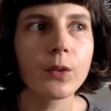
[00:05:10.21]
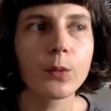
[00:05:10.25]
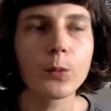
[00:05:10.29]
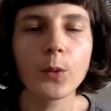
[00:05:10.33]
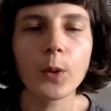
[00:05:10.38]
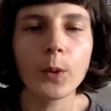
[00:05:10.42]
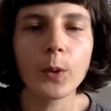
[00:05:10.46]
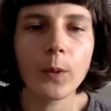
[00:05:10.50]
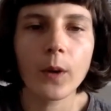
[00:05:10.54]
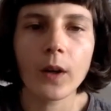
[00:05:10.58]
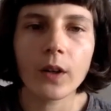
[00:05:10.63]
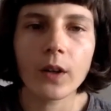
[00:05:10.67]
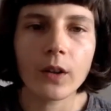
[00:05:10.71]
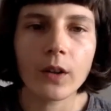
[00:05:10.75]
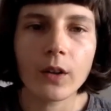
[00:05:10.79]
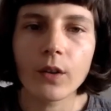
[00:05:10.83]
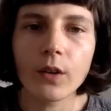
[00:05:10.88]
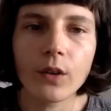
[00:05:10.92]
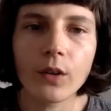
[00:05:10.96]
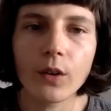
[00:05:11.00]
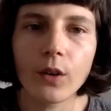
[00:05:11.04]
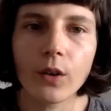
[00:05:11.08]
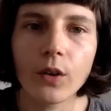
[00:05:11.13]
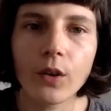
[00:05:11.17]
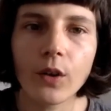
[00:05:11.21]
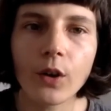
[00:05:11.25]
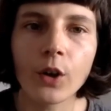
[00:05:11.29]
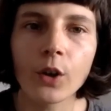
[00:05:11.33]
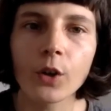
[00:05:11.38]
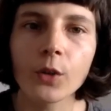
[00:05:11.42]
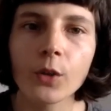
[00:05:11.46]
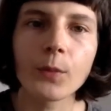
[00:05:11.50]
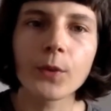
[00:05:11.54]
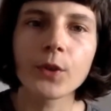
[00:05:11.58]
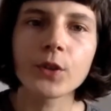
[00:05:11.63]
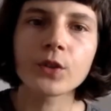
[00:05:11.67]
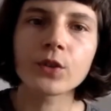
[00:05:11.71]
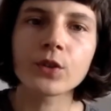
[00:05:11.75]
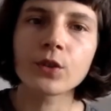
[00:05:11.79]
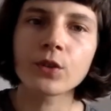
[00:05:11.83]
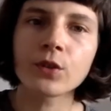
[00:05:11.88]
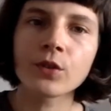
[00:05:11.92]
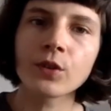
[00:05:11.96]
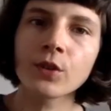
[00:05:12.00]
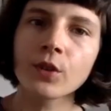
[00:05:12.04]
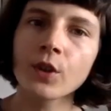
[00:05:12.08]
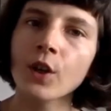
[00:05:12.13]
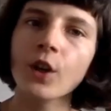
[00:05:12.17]
we were
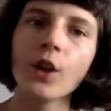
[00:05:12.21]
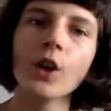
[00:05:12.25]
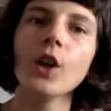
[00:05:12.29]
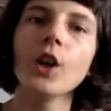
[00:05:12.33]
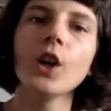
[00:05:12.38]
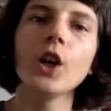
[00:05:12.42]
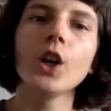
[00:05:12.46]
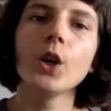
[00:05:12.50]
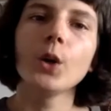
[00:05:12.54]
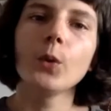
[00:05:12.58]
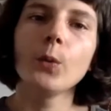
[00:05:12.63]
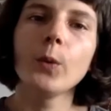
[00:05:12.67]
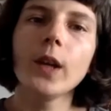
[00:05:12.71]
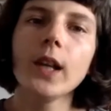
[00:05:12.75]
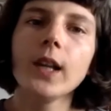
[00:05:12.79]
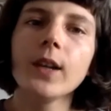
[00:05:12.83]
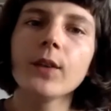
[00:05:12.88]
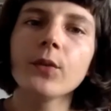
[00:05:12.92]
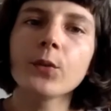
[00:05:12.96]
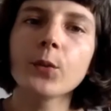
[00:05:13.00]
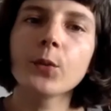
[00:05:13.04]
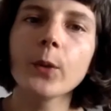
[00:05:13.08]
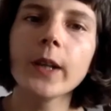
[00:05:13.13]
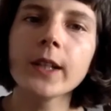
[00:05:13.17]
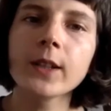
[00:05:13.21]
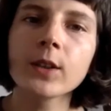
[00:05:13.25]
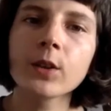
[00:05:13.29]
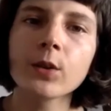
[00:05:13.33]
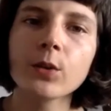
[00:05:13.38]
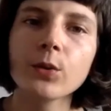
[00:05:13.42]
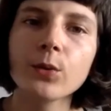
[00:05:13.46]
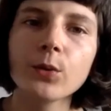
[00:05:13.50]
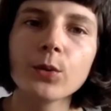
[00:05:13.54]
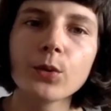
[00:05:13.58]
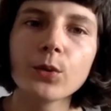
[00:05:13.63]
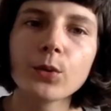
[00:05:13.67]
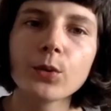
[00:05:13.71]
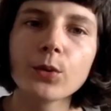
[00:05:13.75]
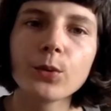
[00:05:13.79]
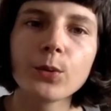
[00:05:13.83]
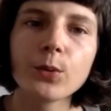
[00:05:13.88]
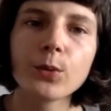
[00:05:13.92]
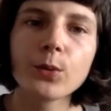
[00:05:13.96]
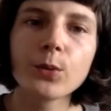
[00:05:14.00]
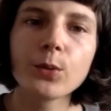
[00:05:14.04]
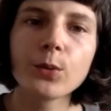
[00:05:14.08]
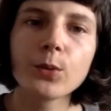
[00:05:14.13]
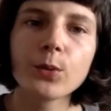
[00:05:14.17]
almost really free to do
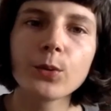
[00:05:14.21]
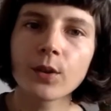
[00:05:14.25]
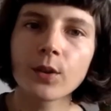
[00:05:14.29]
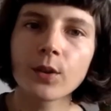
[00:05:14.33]
what